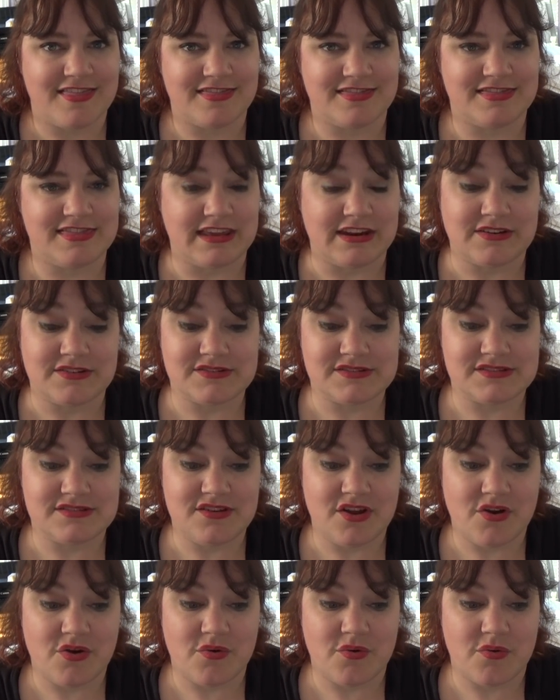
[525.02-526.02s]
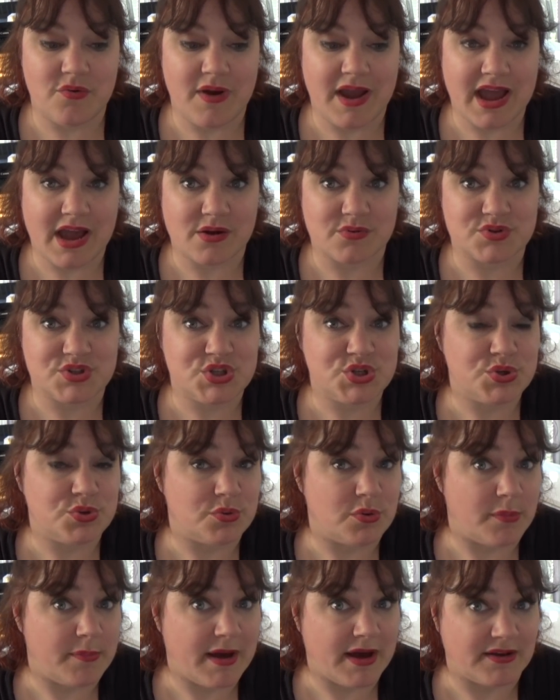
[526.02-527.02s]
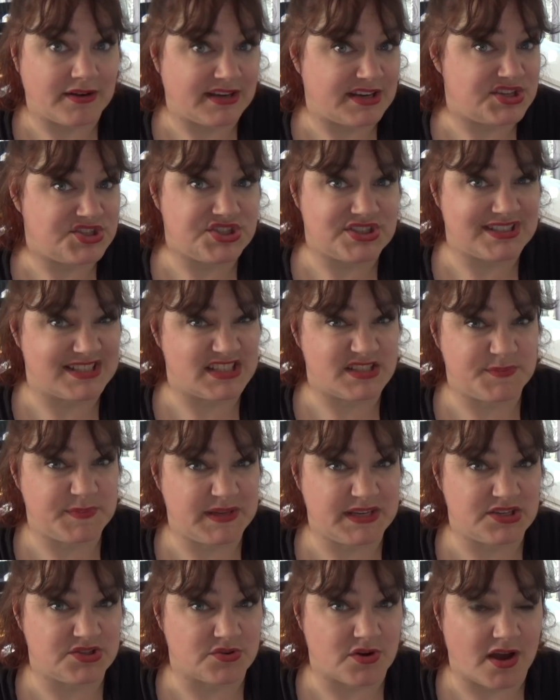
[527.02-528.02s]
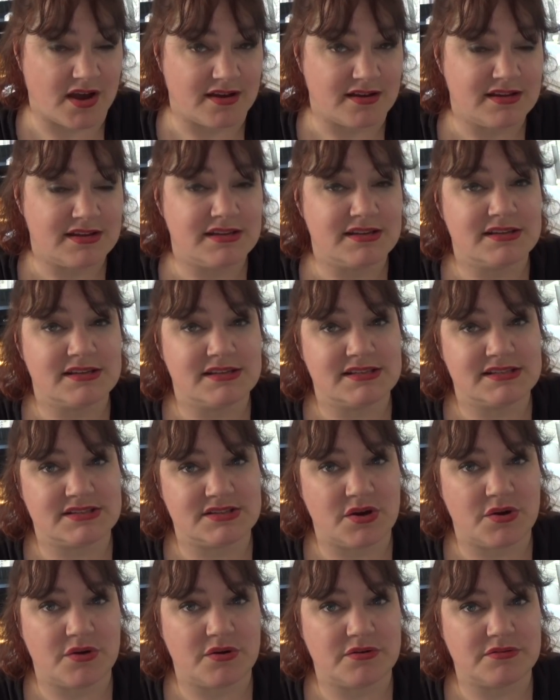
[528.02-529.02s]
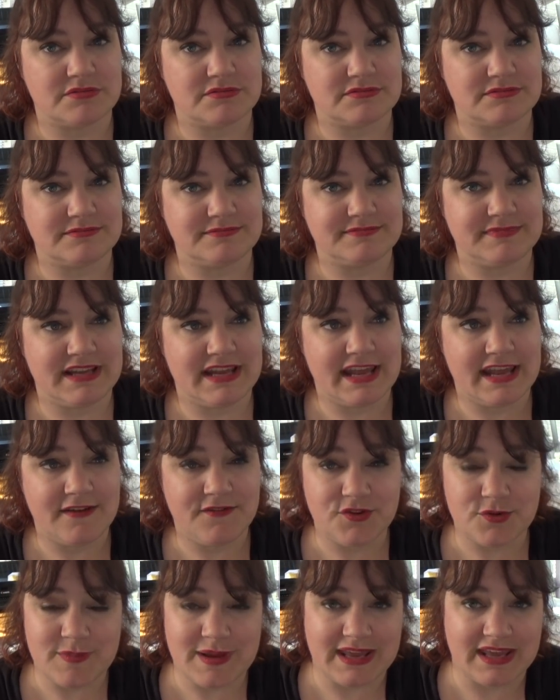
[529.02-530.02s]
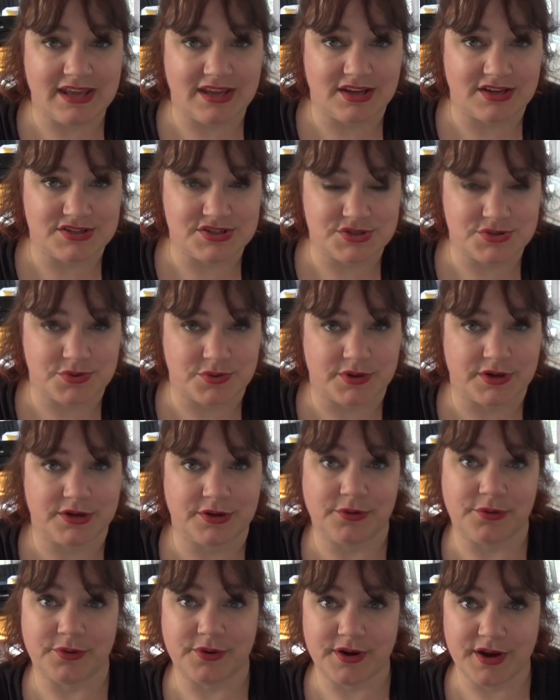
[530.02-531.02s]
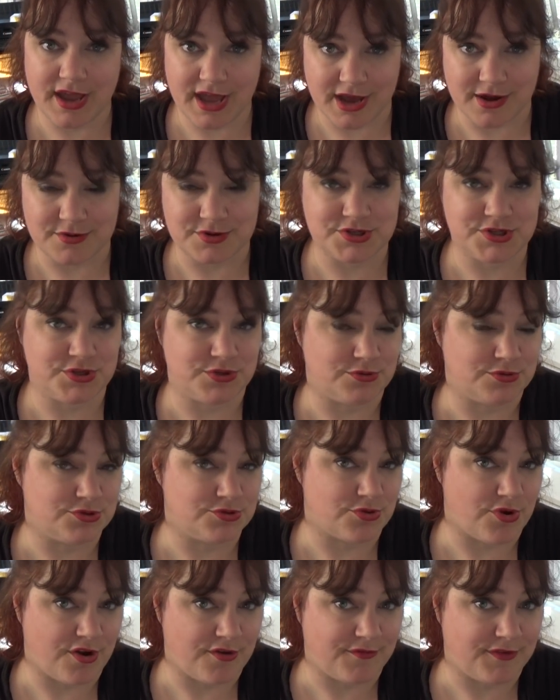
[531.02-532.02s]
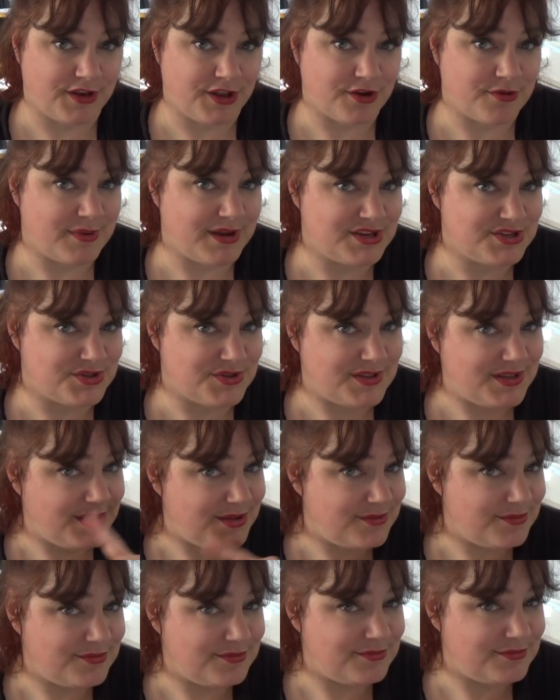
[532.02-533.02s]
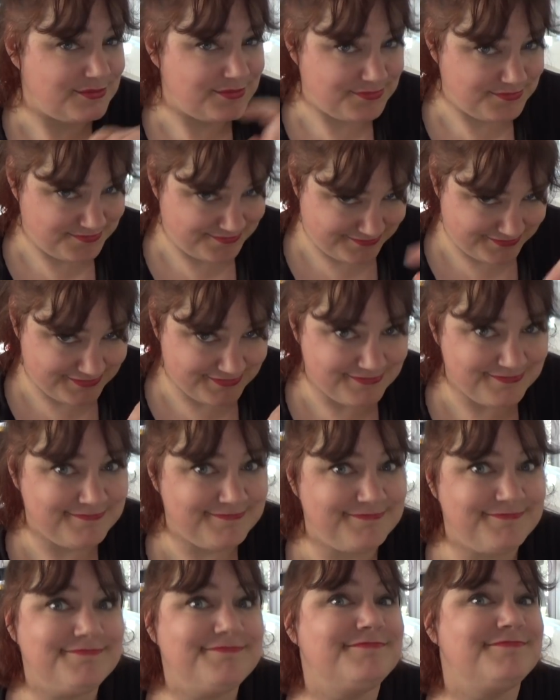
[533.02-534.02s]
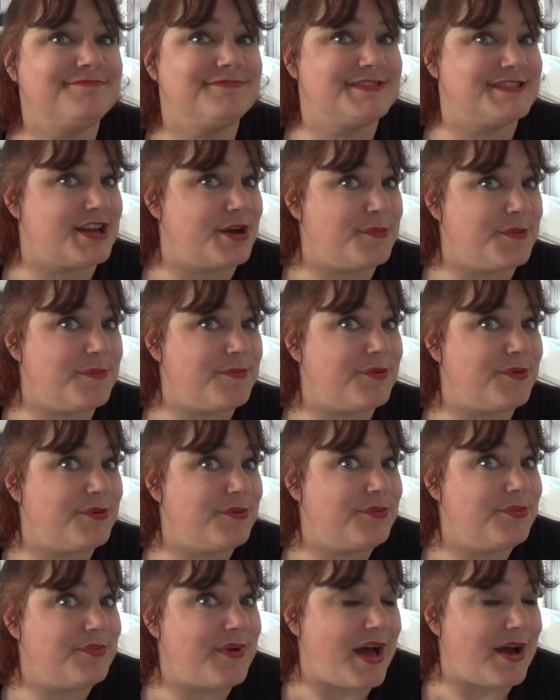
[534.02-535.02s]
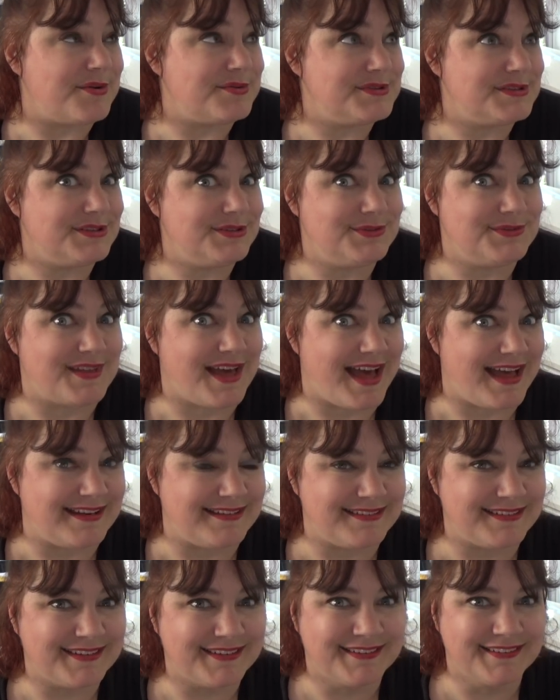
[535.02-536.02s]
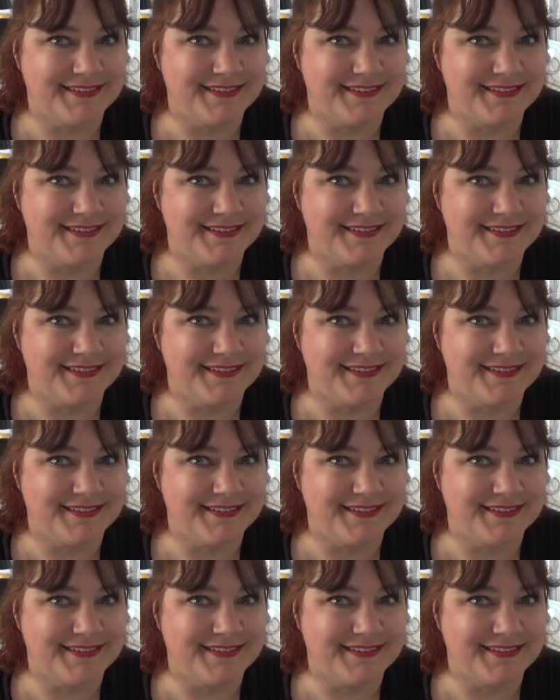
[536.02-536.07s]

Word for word: there's no how to about it. It's just a speed draw. So if you're making a tutorial or how to draw video, make sure that you tell people how to do that.